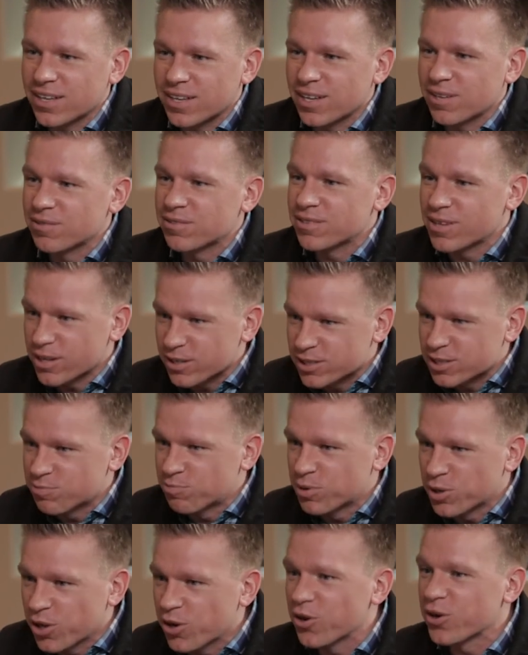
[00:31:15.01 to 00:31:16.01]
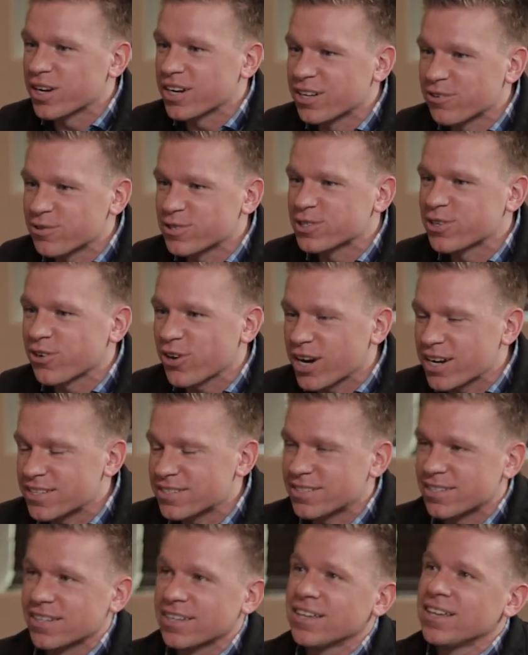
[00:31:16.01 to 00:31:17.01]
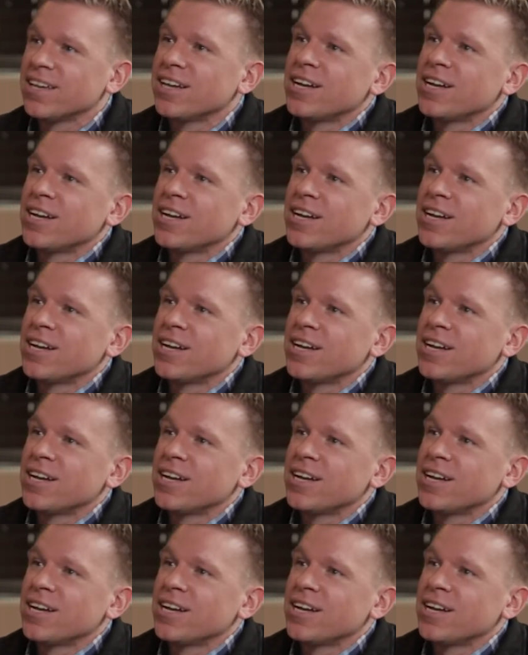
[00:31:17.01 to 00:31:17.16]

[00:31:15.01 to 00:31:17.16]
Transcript: Like it exploded. It was crazy.